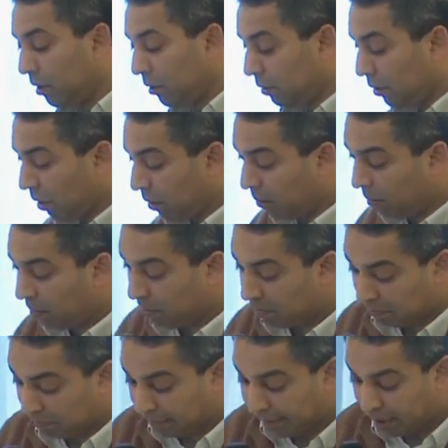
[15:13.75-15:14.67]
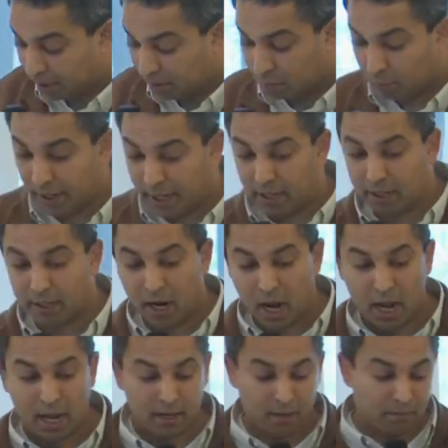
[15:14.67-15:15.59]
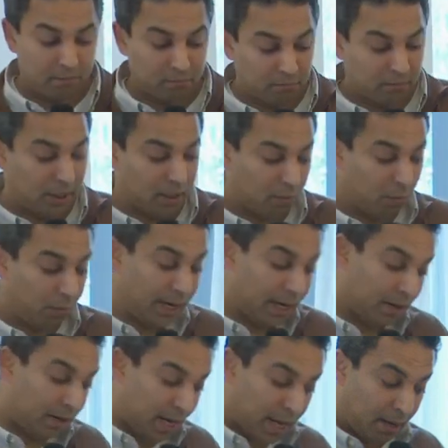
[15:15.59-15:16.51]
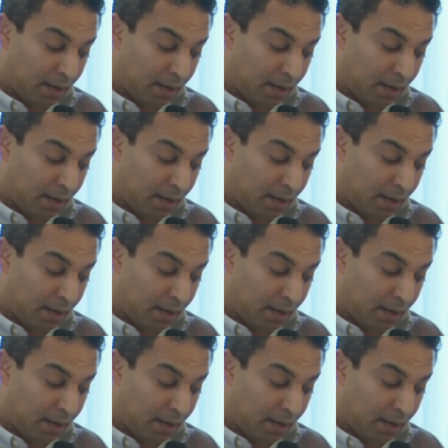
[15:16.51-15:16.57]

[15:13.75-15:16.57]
So, weird guy and, weird